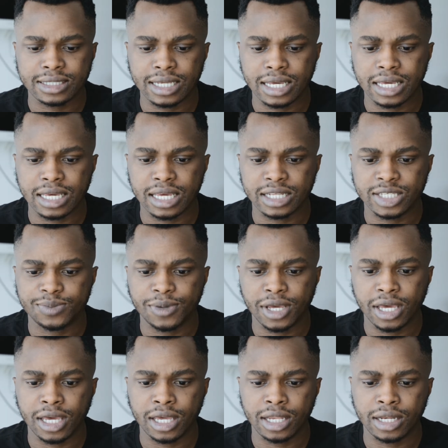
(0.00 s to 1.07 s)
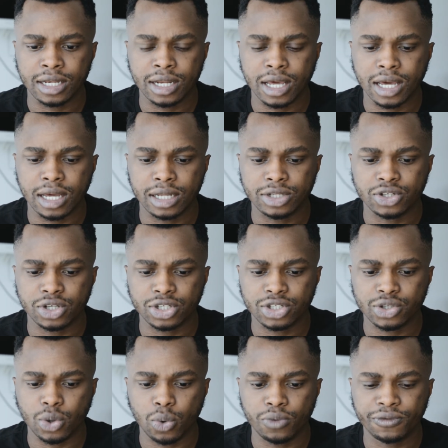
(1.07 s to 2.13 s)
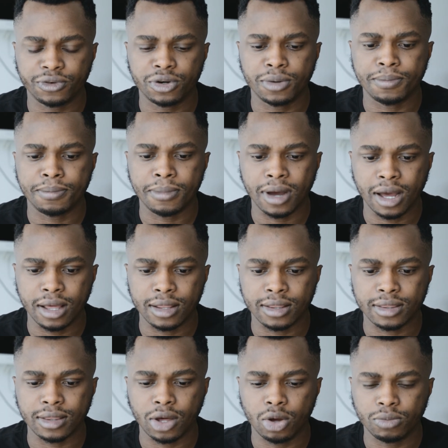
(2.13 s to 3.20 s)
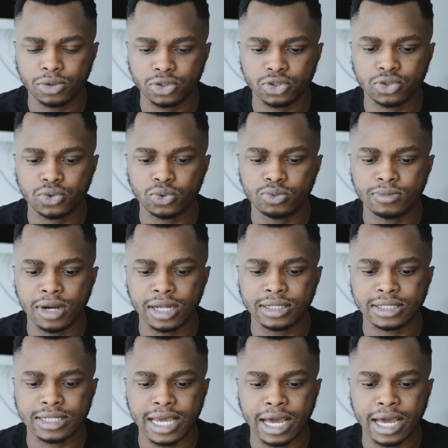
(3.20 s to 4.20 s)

see, it's been just over a month, almost 2 months